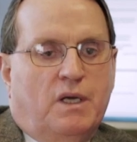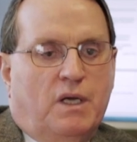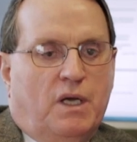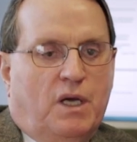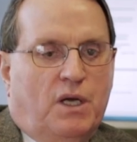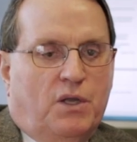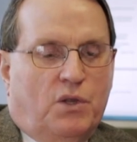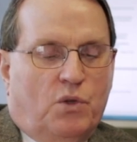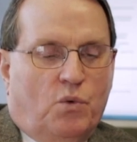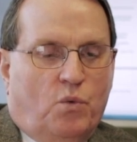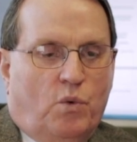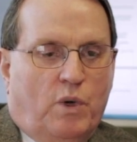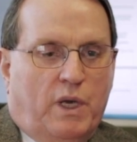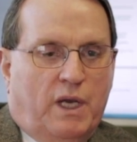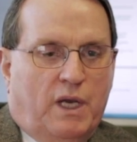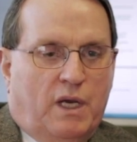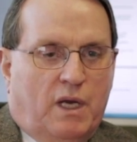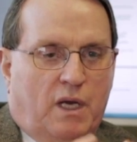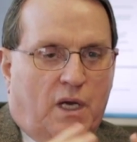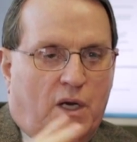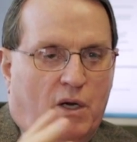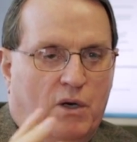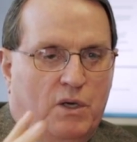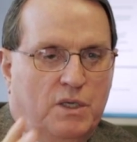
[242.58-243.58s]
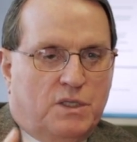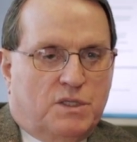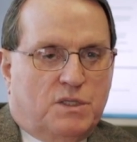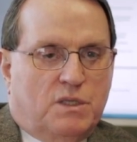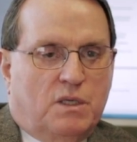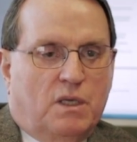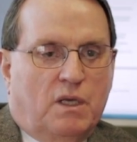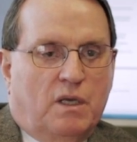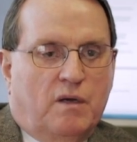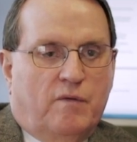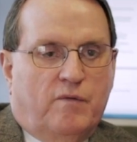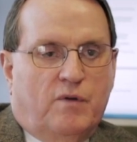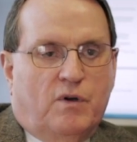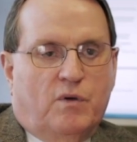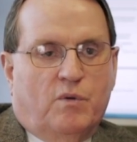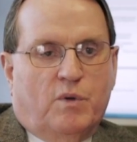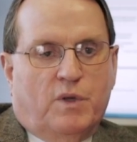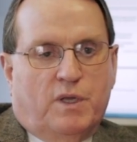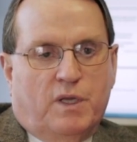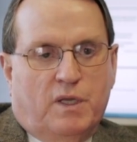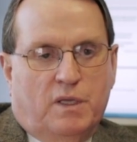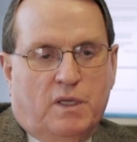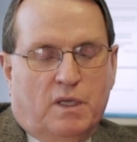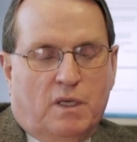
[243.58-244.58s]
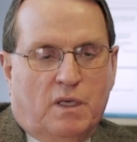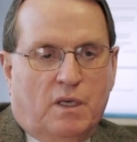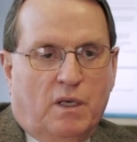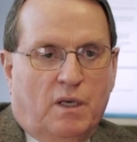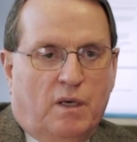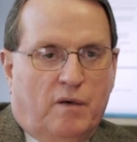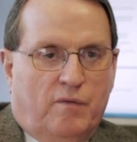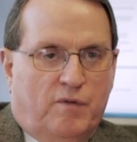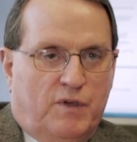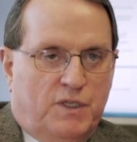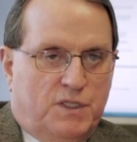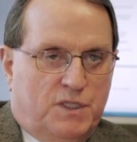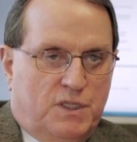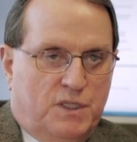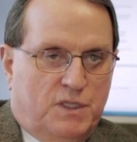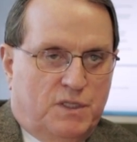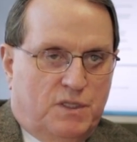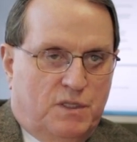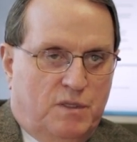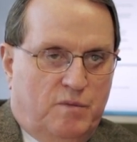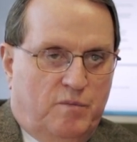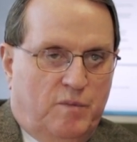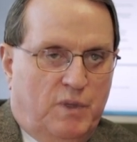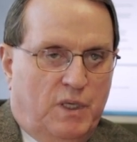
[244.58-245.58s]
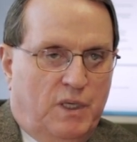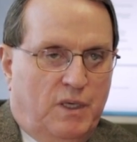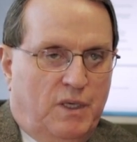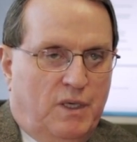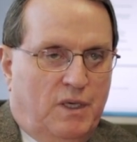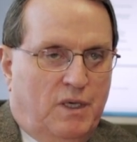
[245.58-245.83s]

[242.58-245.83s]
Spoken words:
and the way care is delivered within the delivery system.